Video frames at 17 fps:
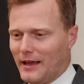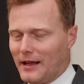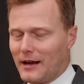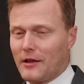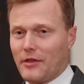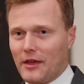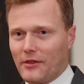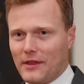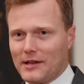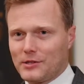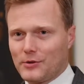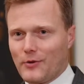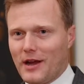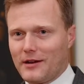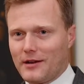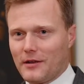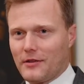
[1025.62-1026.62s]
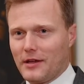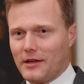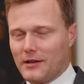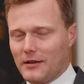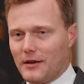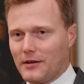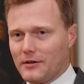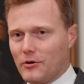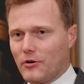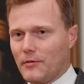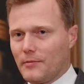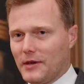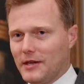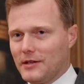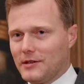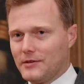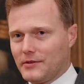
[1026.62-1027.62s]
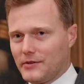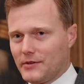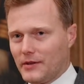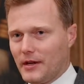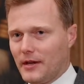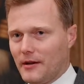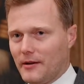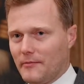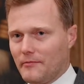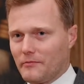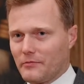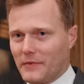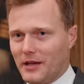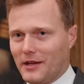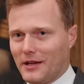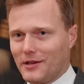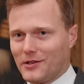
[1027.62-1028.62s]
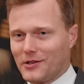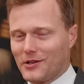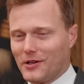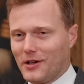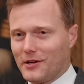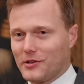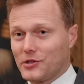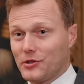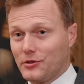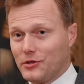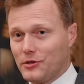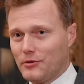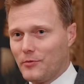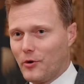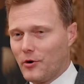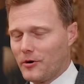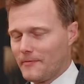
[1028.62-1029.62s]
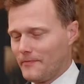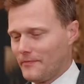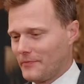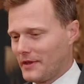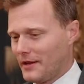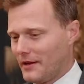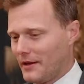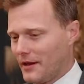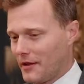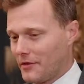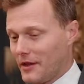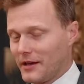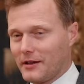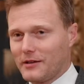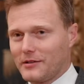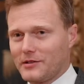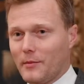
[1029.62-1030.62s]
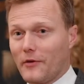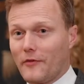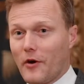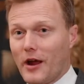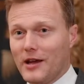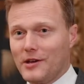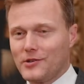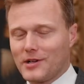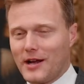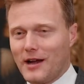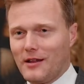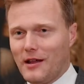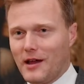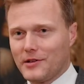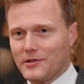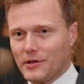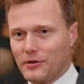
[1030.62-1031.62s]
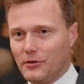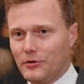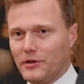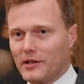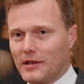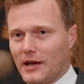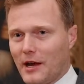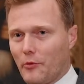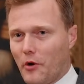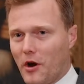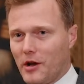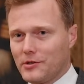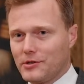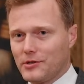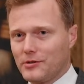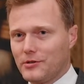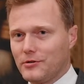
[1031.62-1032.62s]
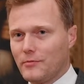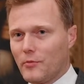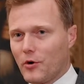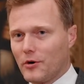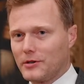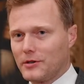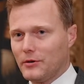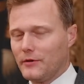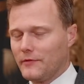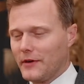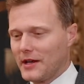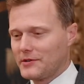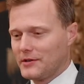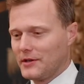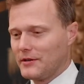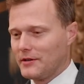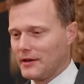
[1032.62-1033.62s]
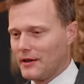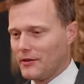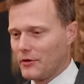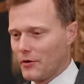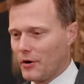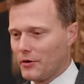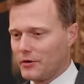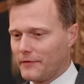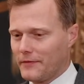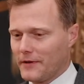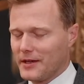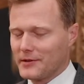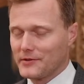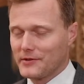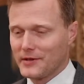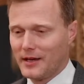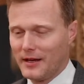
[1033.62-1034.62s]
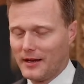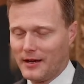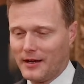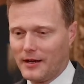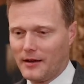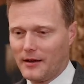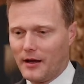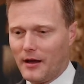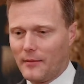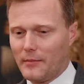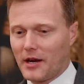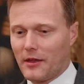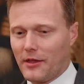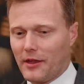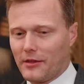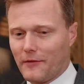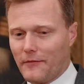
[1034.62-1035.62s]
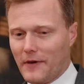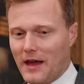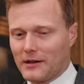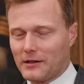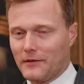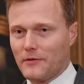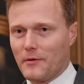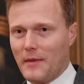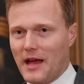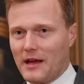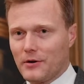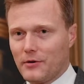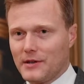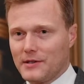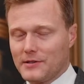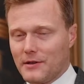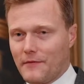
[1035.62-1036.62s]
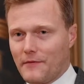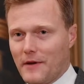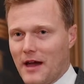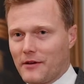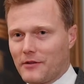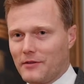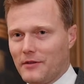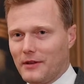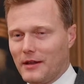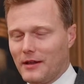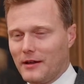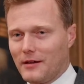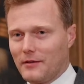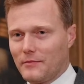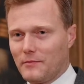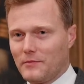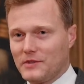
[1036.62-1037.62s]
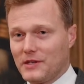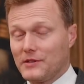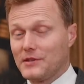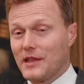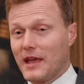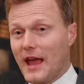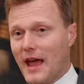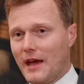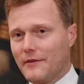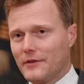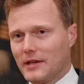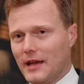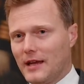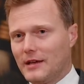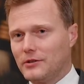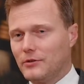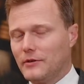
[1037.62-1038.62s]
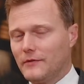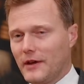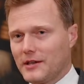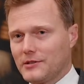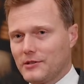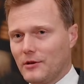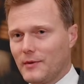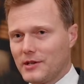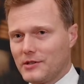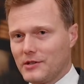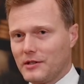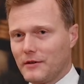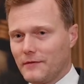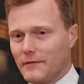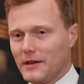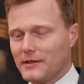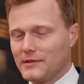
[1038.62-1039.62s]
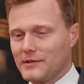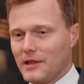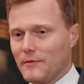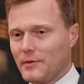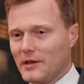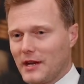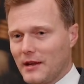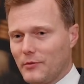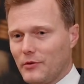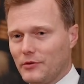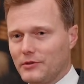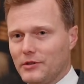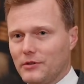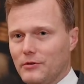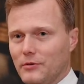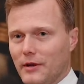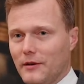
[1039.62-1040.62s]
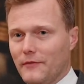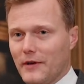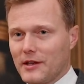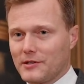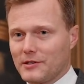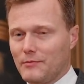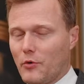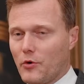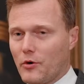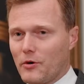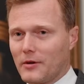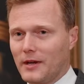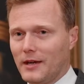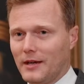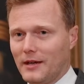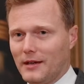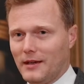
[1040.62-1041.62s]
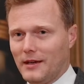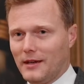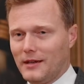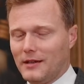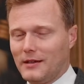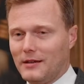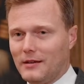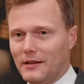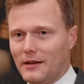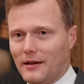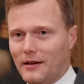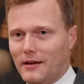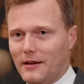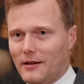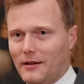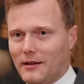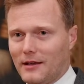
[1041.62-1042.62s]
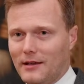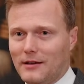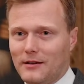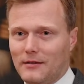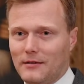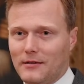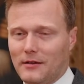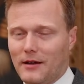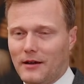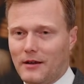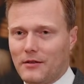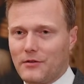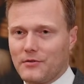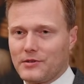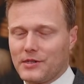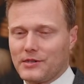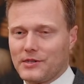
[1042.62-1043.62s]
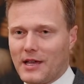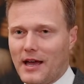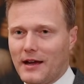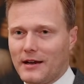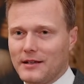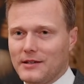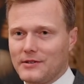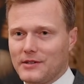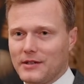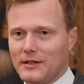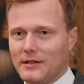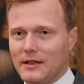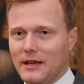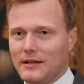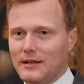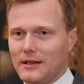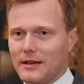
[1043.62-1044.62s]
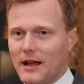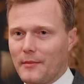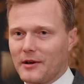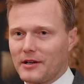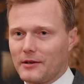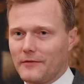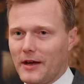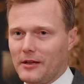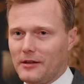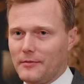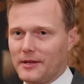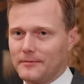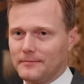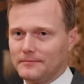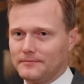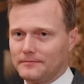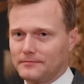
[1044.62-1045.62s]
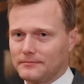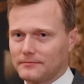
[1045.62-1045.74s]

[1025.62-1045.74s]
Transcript: And I think that's right. I think Europeans should do more. I think some of our Asian allies, including Taiwan, should do more to invest in their own defense. But I think the fact of the matter is the fact, since they haven't had to invest so much in defense, they've been able to invest more in their societies and economic development.